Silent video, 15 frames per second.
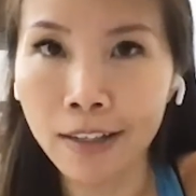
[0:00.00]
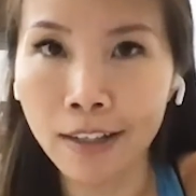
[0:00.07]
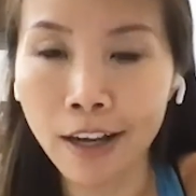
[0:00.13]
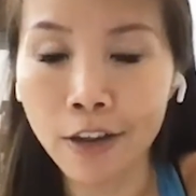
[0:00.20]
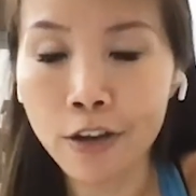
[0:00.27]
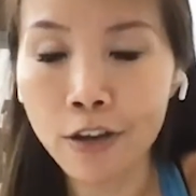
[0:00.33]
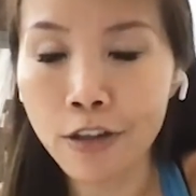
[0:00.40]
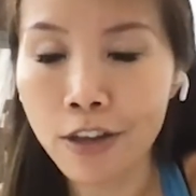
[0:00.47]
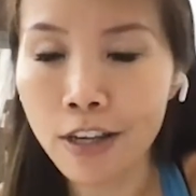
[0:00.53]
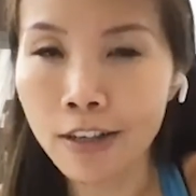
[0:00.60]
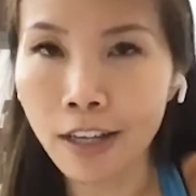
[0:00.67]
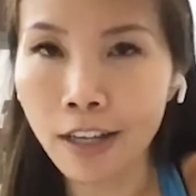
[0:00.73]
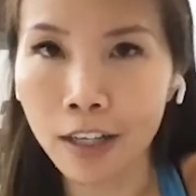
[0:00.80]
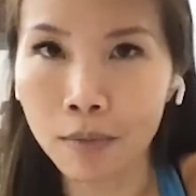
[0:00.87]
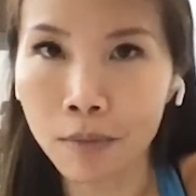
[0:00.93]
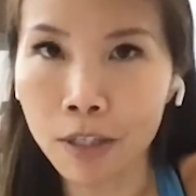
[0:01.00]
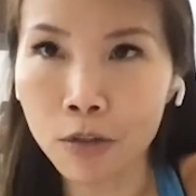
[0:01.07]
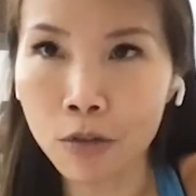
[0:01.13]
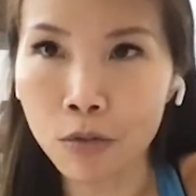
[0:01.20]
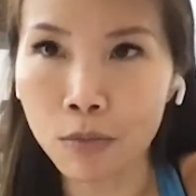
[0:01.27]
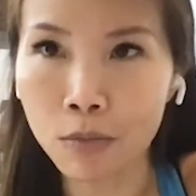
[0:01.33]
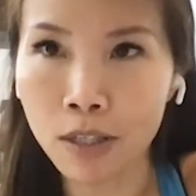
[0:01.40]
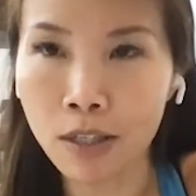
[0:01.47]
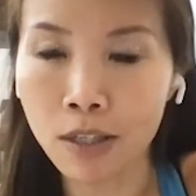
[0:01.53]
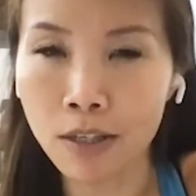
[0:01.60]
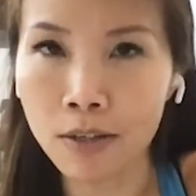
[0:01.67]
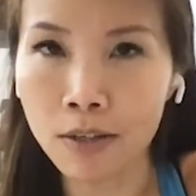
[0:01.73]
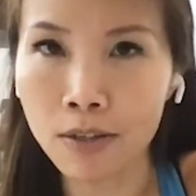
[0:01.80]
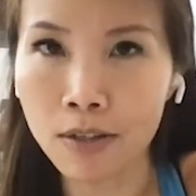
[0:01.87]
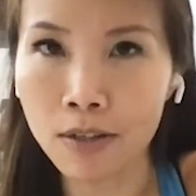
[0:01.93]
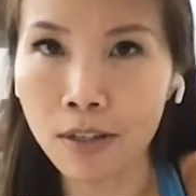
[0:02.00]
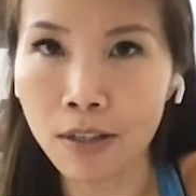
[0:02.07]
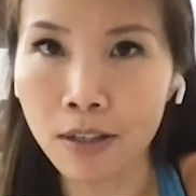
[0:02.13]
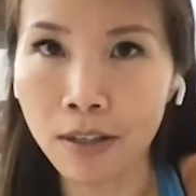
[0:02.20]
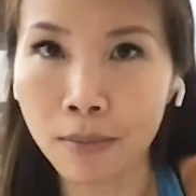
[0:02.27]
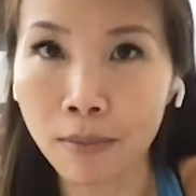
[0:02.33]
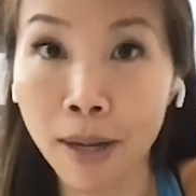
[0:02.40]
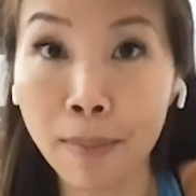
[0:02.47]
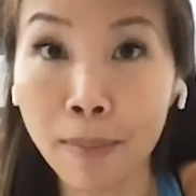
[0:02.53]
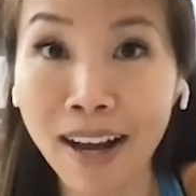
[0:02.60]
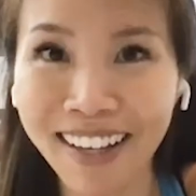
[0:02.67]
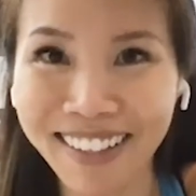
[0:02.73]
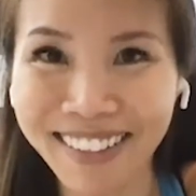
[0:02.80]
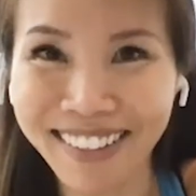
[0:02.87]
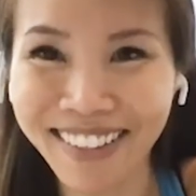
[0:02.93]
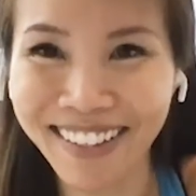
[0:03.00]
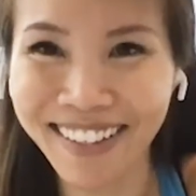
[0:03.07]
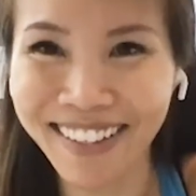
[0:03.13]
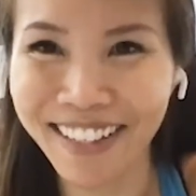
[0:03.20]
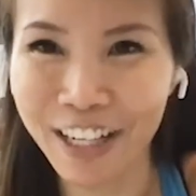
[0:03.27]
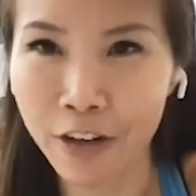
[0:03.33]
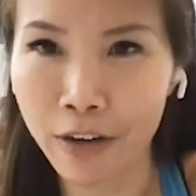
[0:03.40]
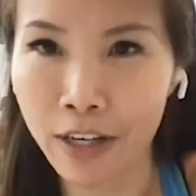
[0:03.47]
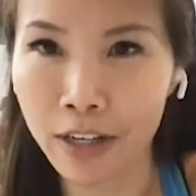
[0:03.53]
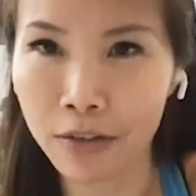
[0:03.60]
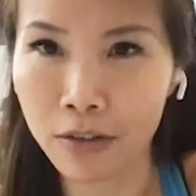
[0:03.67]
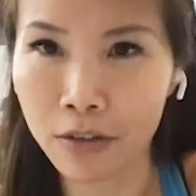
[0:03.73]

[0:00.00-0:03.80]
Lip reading: The other thing that it means to me is my mind, right?